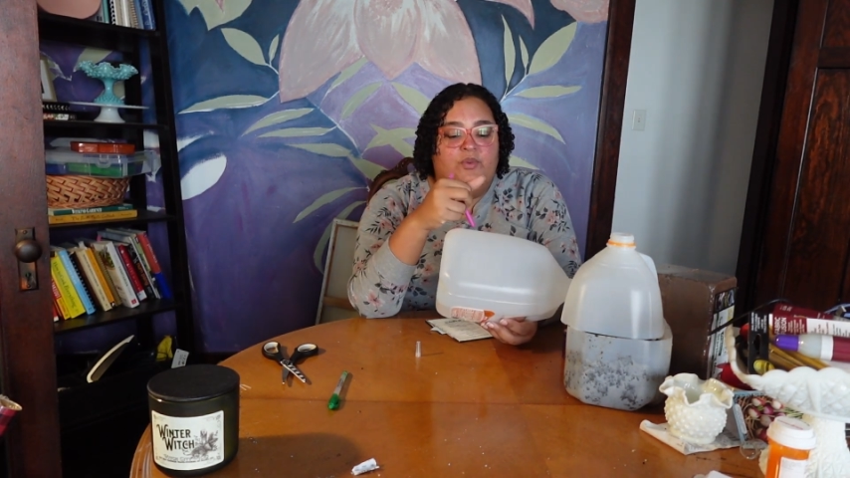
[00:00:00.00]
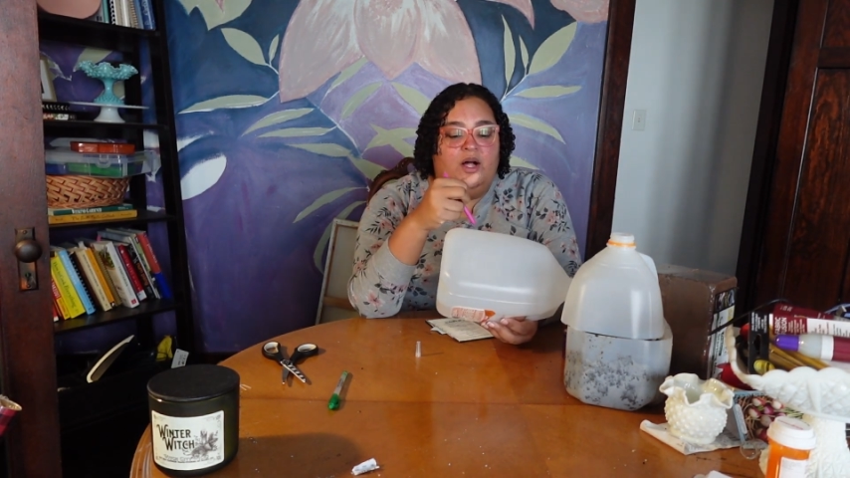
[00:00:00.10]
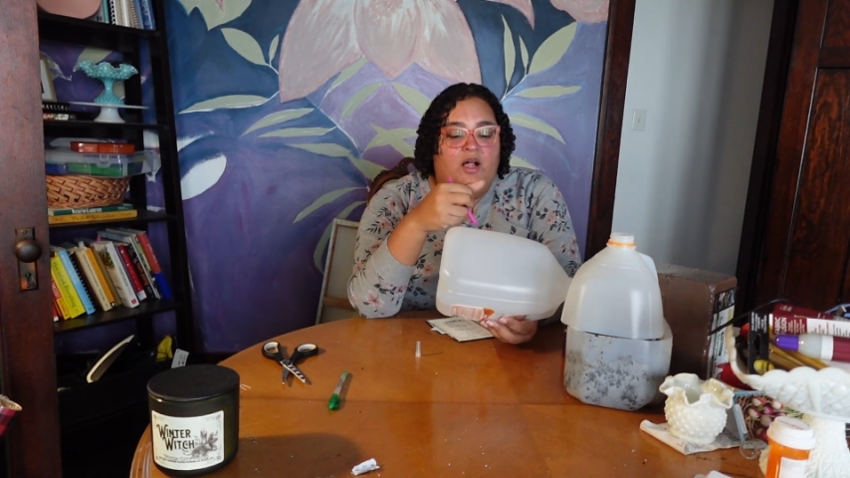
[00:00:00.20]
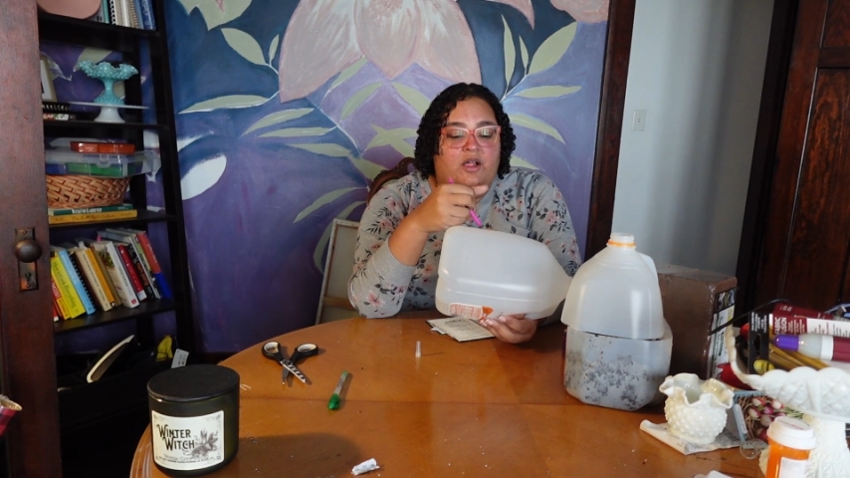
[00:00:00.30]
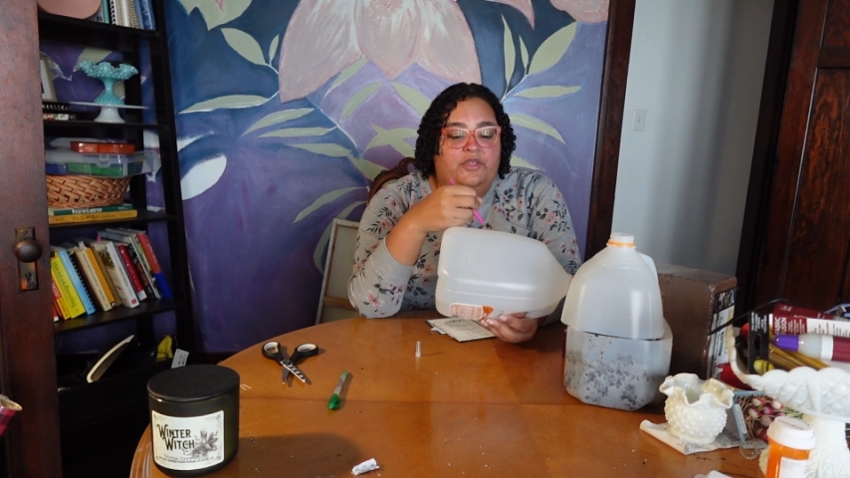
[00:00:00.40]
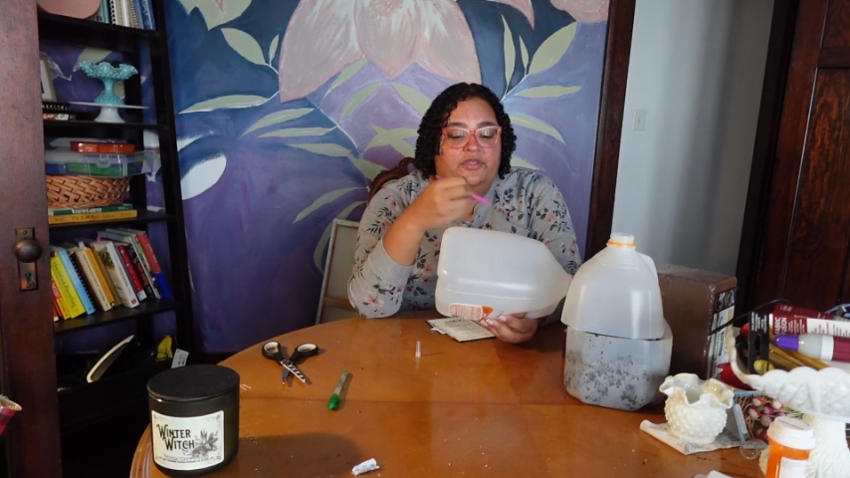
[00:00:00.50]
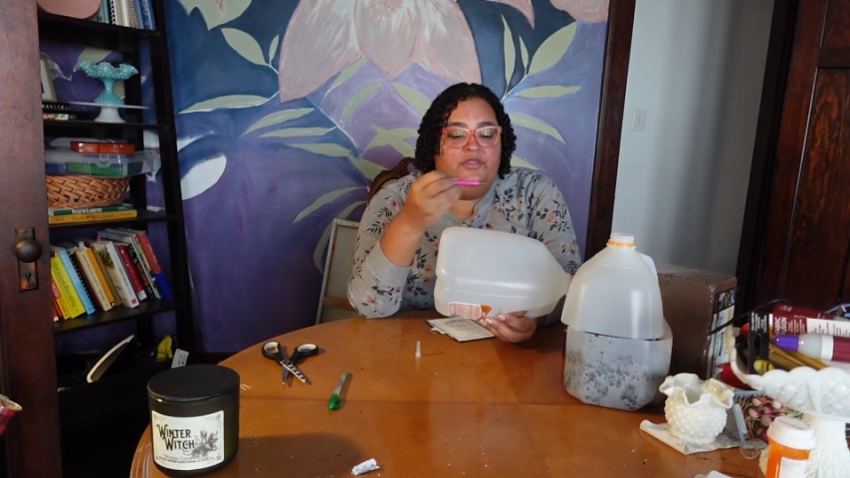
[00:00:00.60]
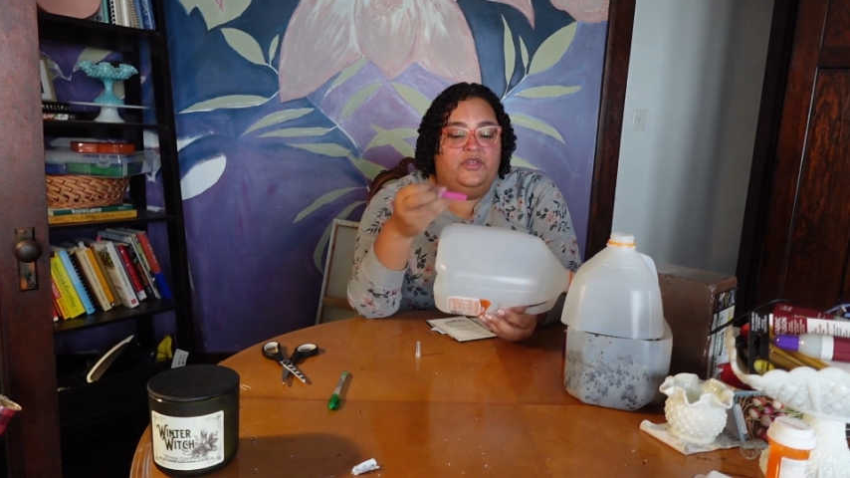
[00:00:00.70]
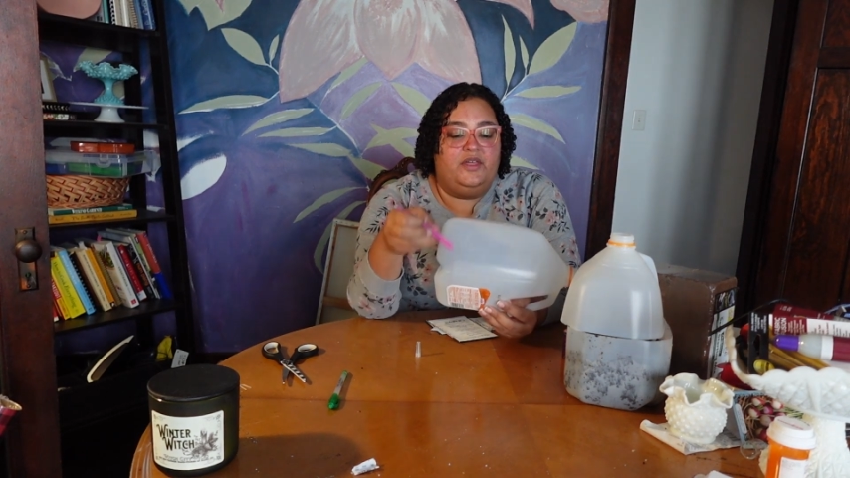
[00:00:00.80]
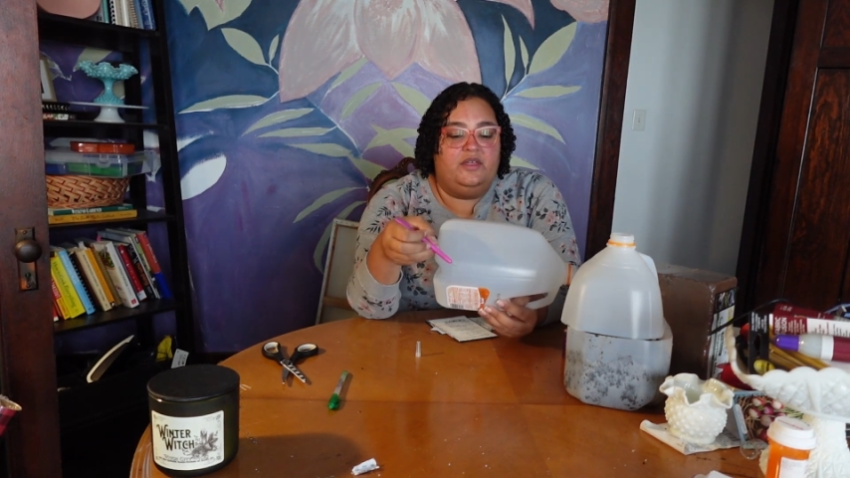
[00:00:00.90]
while
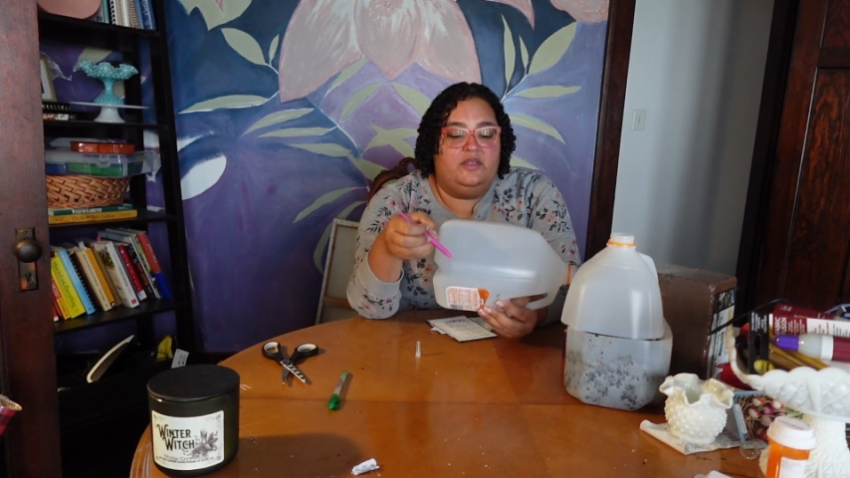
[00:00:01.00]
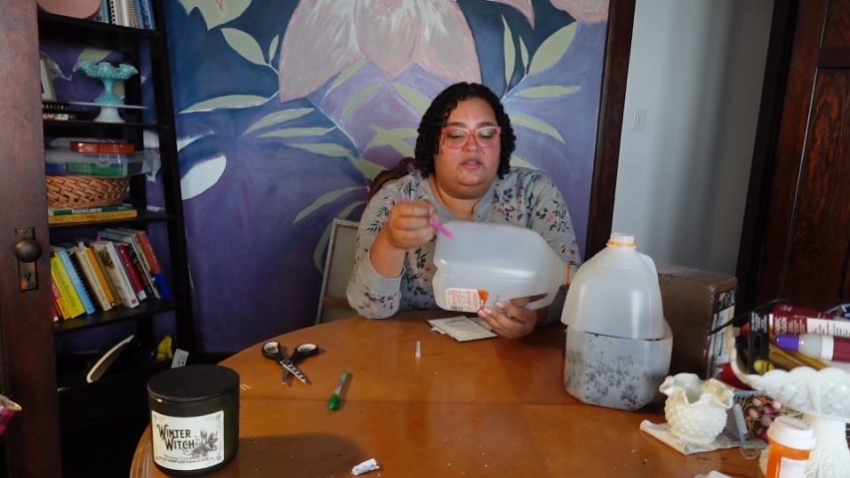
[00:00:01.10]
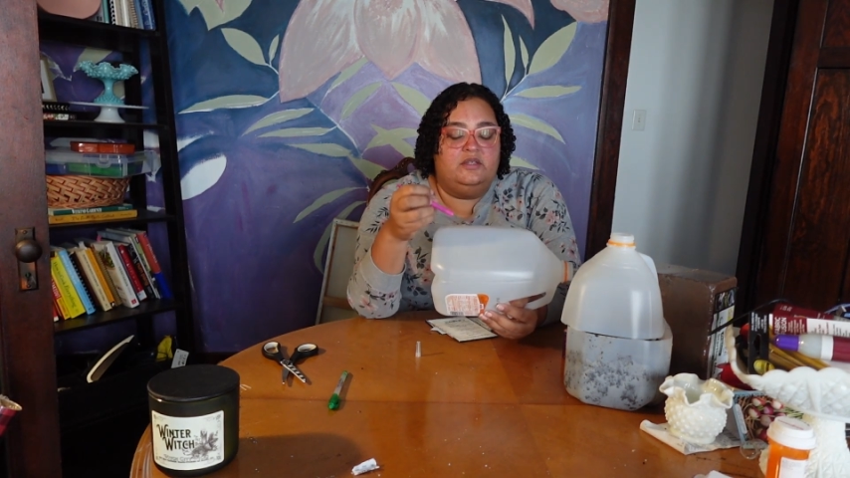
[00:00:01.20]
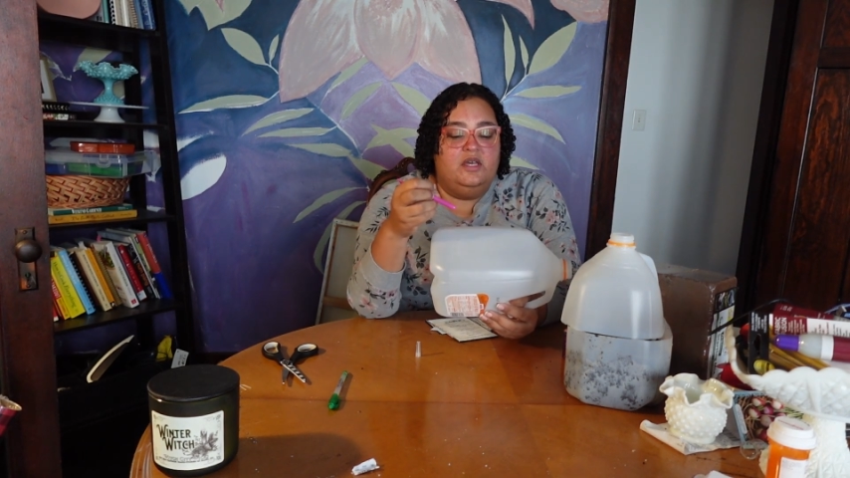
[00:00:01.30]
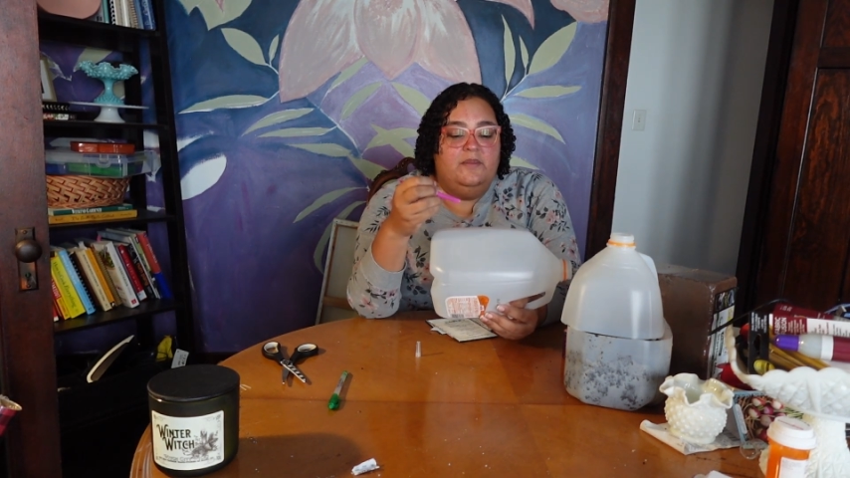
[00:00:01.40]
the